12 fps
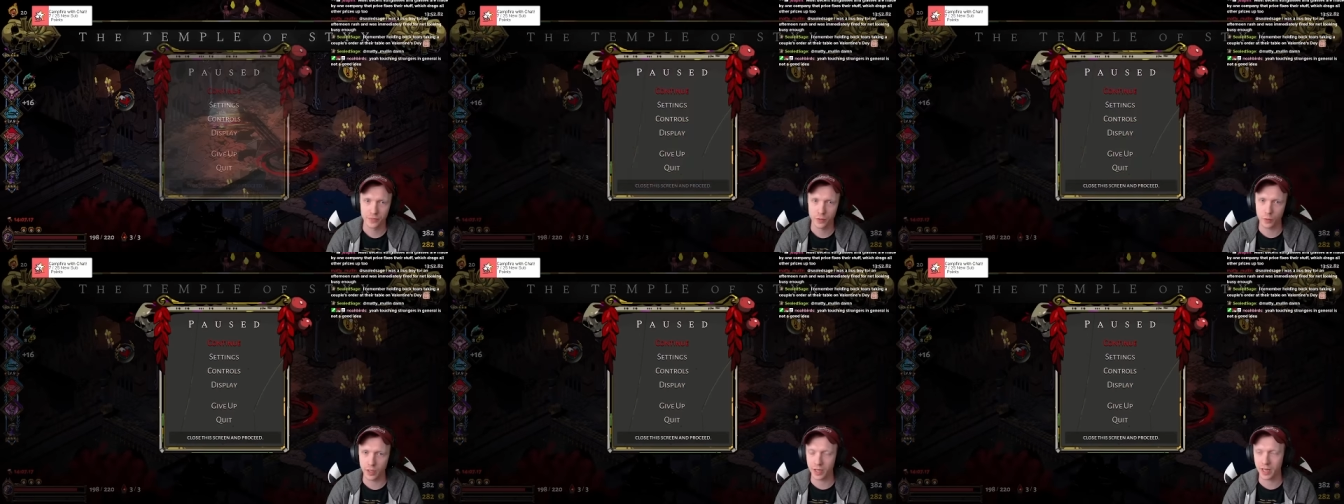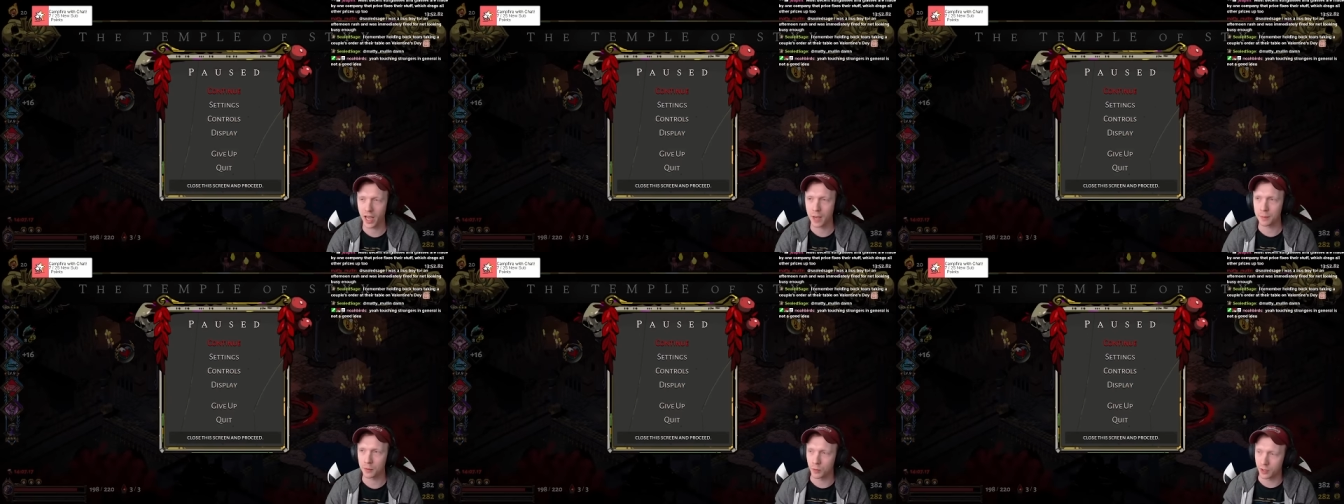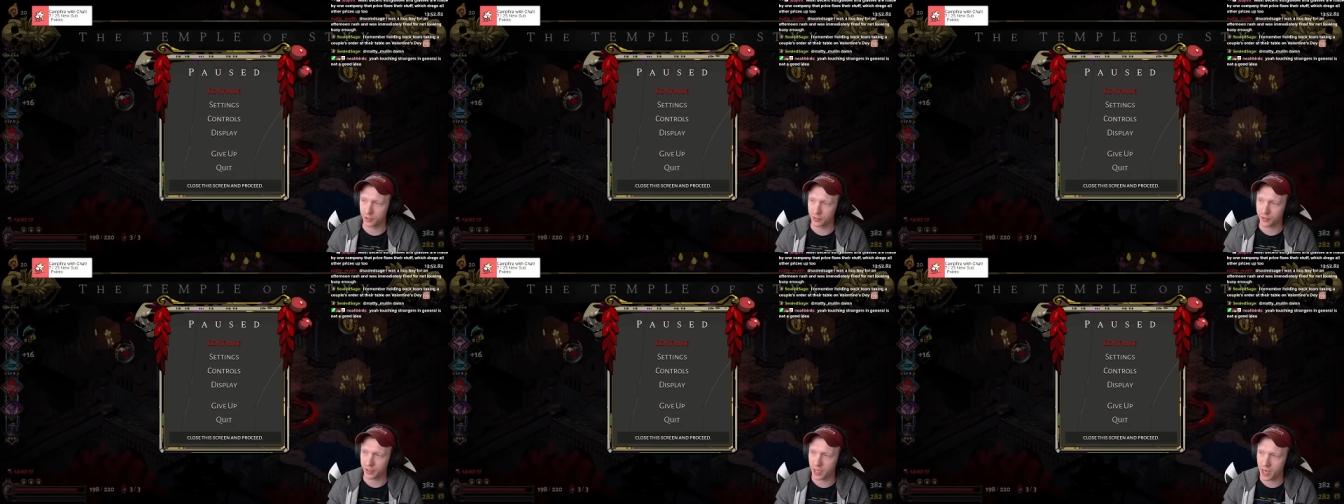What had happened was
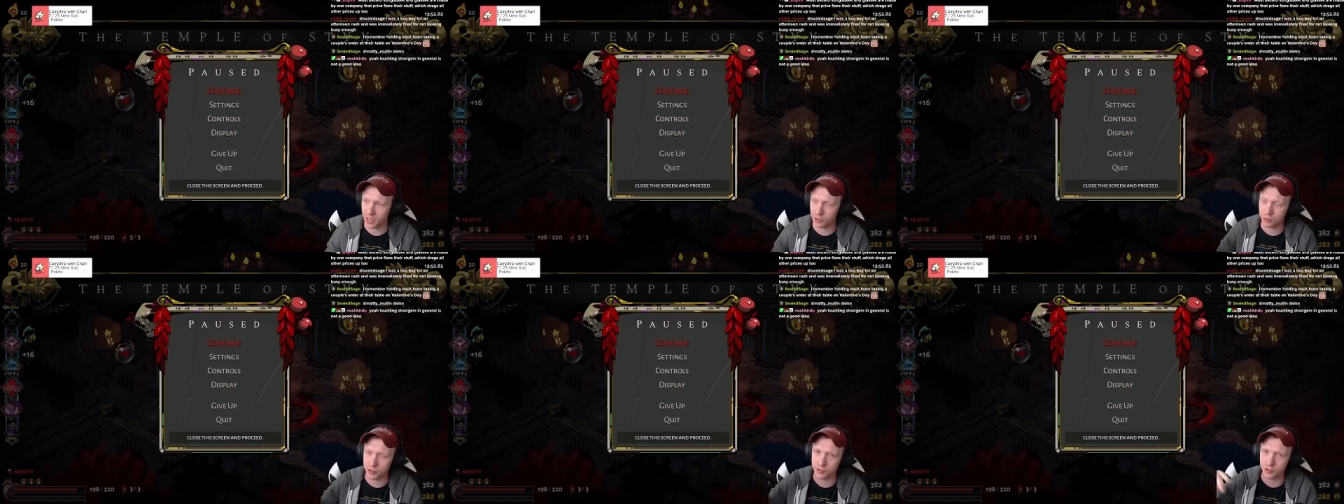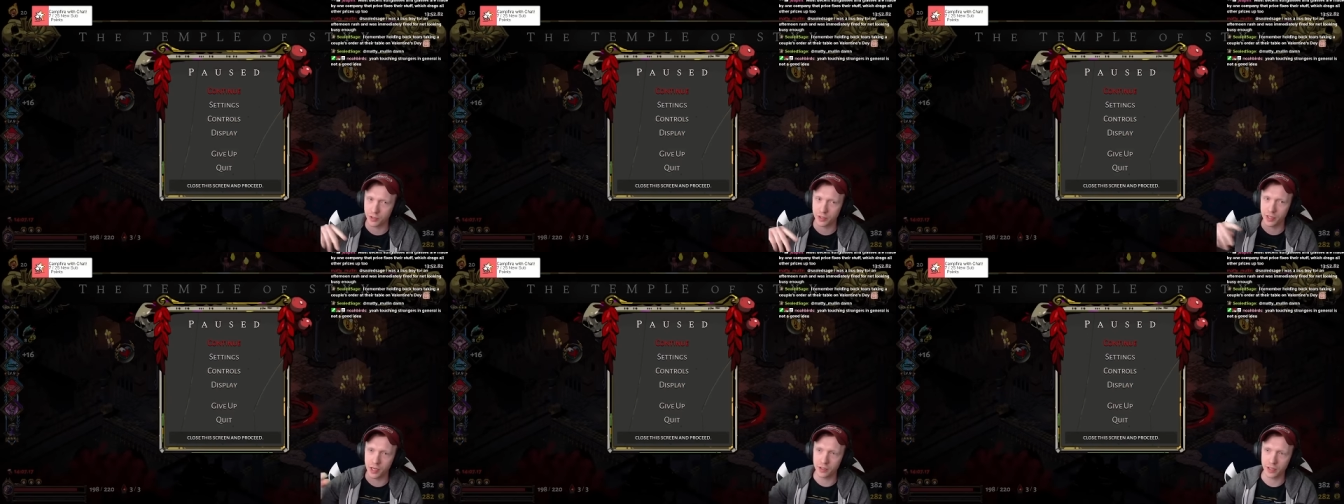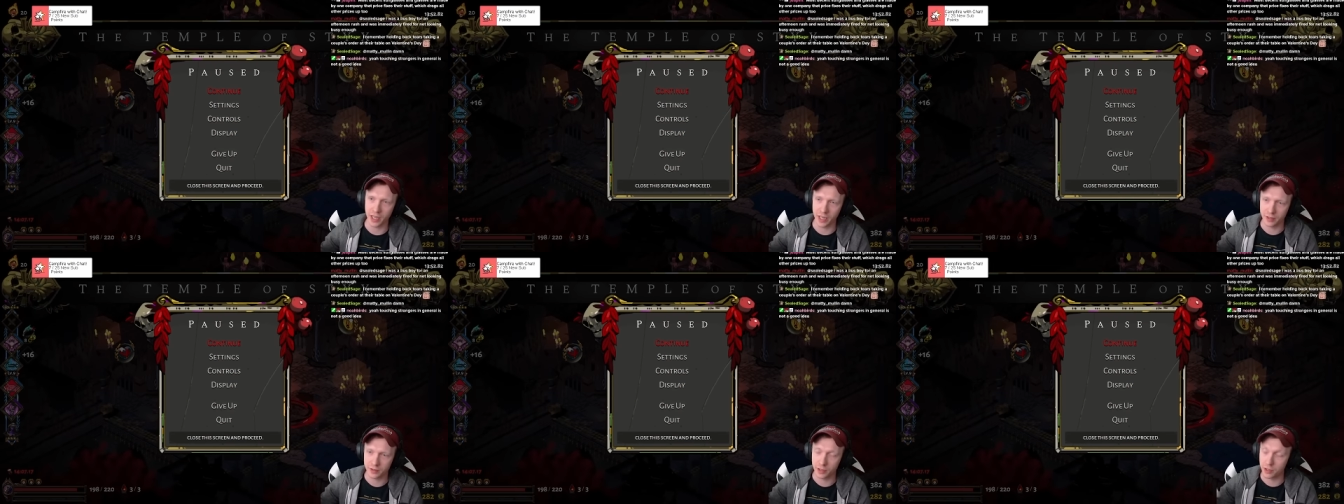the guy who she started yelling
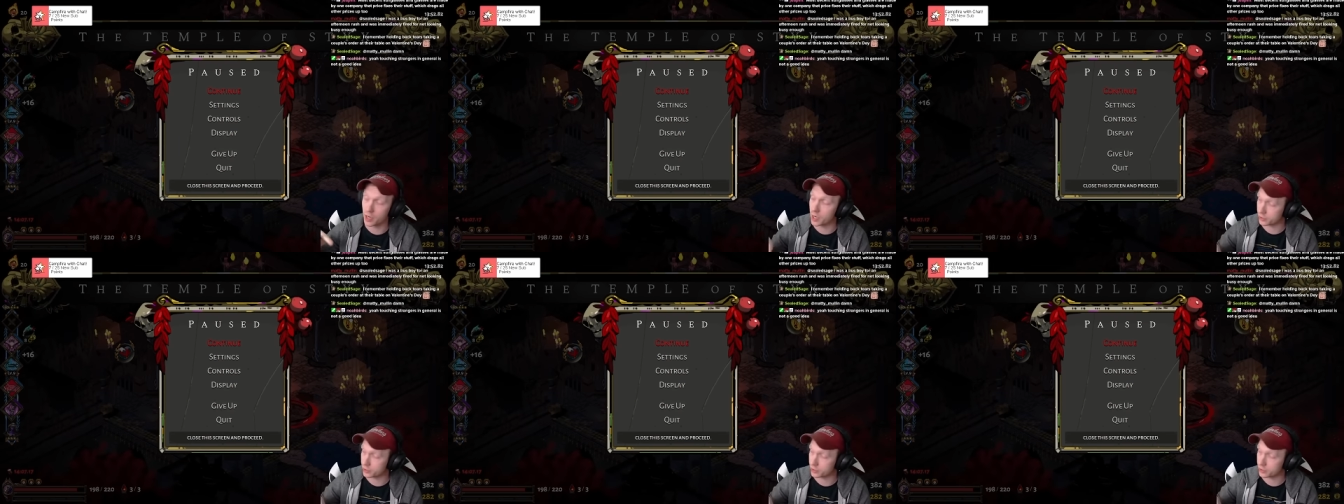at did not